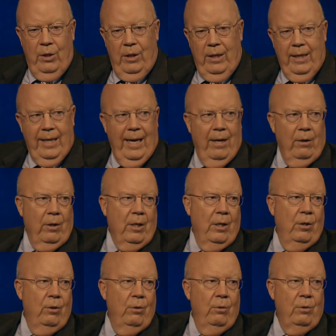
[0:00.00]
and the
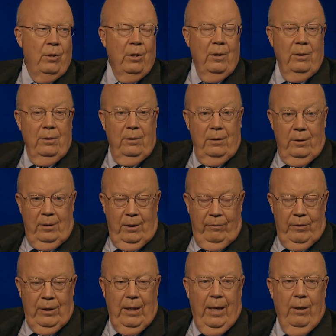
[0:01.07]
calicos and
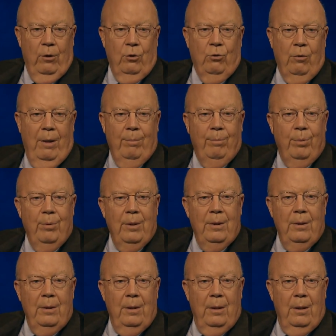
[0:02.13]
even donald trump
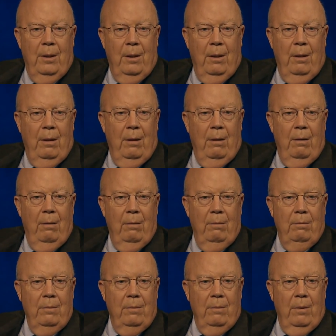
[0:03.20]
uh,
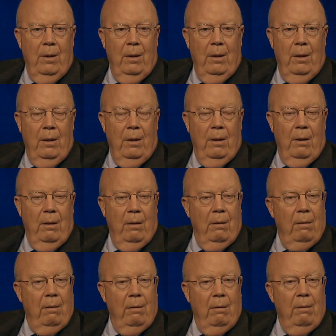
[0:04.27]
uh,
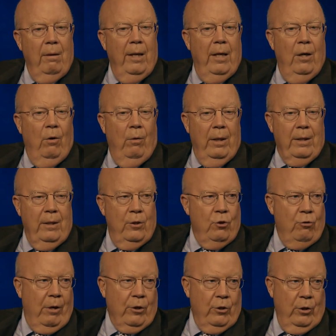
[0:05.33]
you know, on
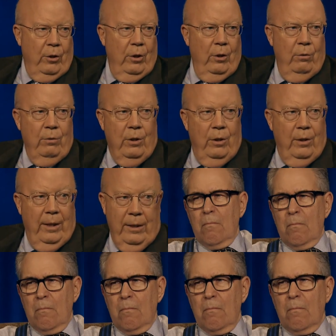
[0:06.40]
construction loans and things.
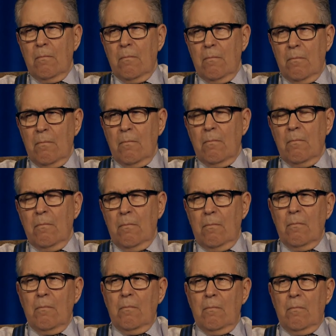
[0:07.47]
Again, these were tough
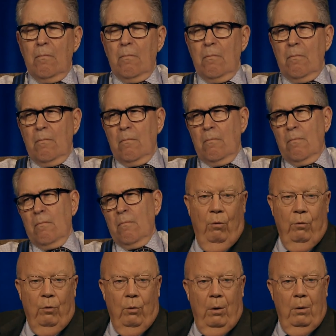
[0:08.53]
times uh,
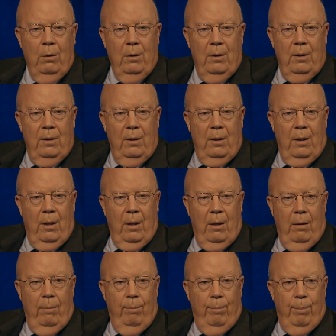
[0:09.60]
overall.
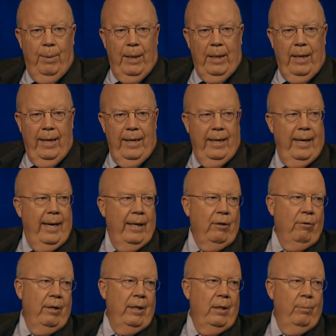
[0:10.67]
Um, but I had a
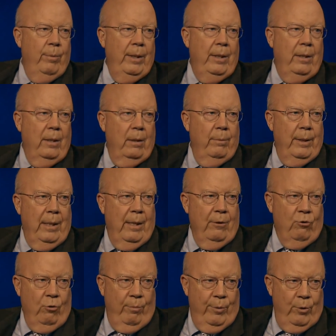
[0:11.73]
hankering to become an
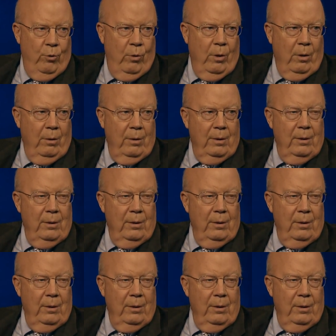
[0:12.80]
entrepreneur.